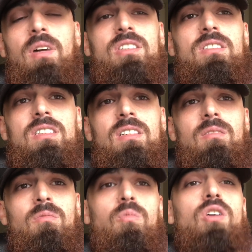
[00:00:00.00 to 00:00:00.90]
much
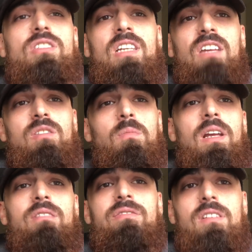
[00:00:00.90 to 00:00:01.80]
was a level
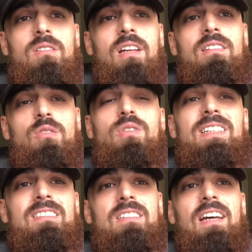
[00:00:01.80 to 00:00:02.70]
playing field until
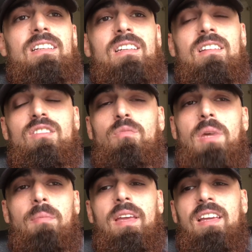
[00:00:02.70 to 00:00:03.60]
this signing, until
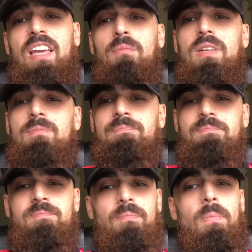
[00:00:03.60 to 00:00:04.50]
Pepe came in.
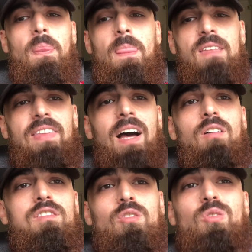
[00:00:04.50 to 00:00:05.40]
Now,
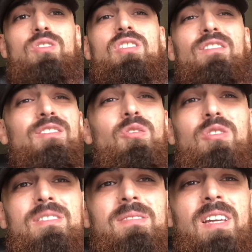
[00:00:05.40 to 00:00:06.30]
of course,
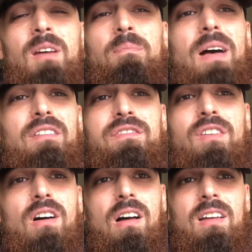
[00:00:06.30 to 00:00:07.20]
by
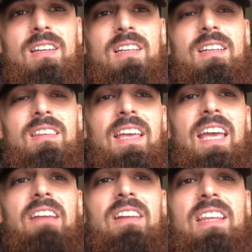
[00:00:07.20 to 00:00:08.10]
far, the
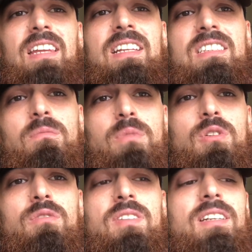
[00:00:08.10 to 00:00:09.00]
area that needs
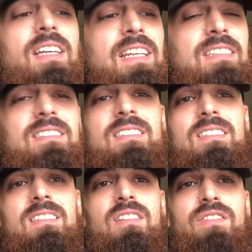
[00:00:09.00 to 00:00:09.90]
improvement is
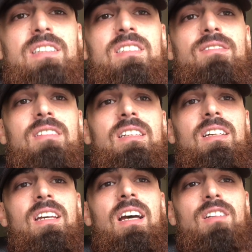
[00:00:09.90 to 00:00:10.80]
defensively.
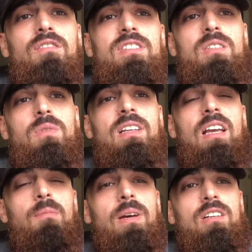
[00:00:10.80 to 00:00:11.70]
And obviously with the
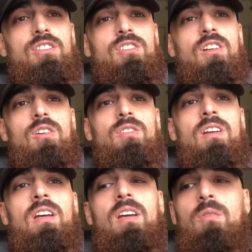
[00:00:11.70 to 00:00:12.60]
Ceballos
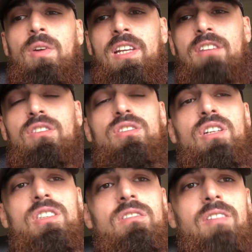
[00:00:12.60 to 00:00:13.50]
loan, when he
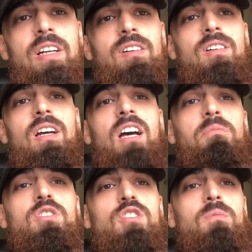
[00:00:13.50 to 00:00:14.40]
returns to Real,
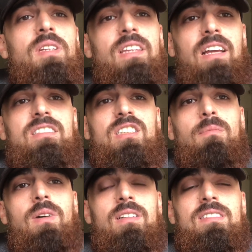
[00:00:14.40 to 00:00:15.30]
I'm assuming next
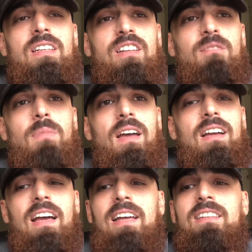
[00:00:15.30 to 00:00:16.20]
summer,
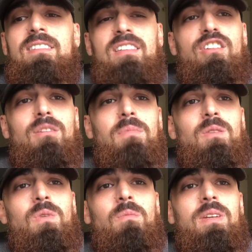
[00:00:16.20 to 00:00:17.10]
centre-back and
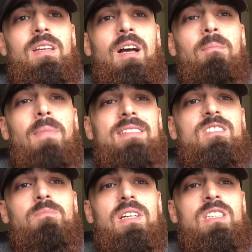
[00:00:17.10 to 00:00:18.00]
centre-mid will be a
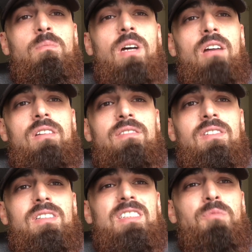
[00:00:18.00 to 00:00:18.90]
massive, massive priority
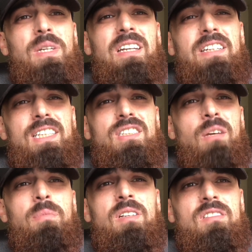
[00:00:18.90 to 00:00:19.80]
for us. If we can get
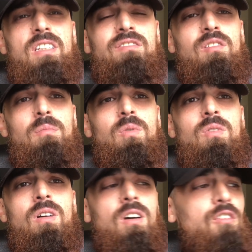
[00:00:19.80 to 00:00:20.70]
Champions League
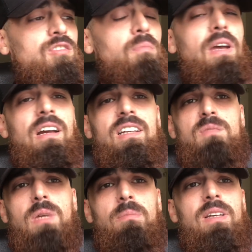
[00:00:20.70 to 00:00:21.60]
football off the back of
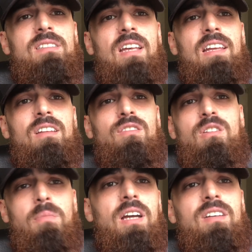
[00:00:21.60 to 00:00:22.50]
this Pepe signing, off
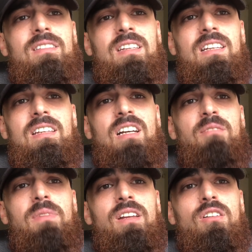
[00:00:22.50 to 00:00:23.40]
the back of Tierney
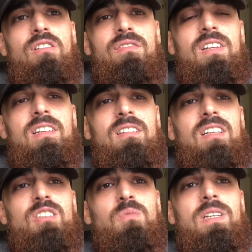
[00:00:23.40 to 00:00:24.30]
coming in hopefully in the
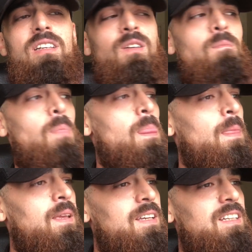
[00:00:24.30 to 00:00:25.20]
next week,
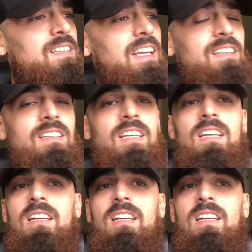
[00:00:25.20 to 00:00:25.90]
then